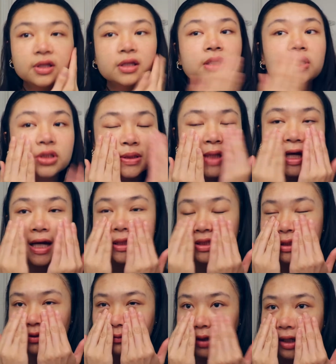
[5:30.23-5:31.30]
feel like it just
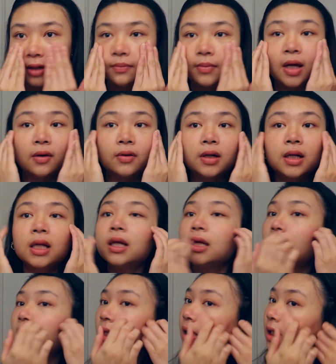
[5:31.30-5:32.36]
adds the right amount
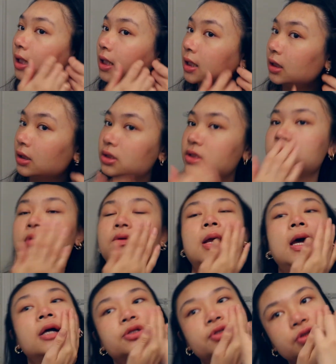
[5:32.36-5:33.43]
and it looks so
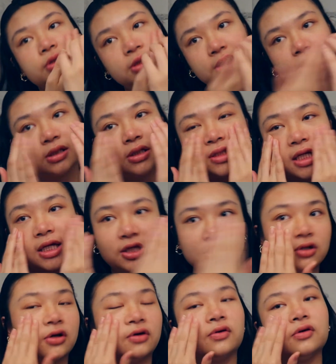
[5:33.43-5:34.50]
natural, and it looks
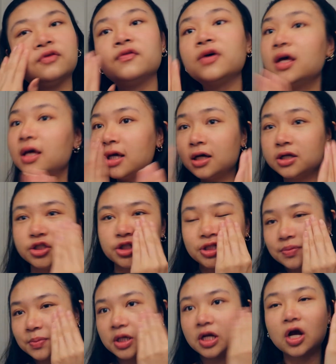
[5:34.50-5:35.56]
like, you know, you've
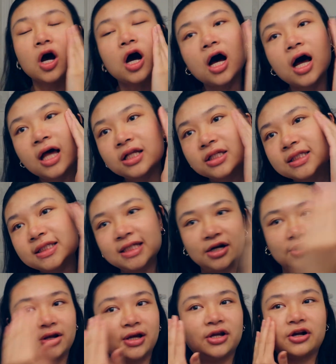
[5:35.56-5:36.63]
just been caught
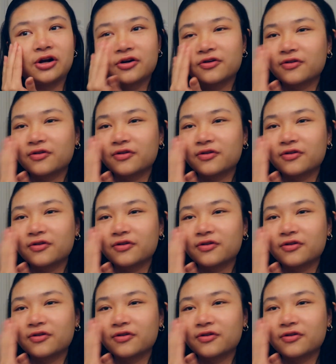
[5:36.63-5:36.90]
staring at your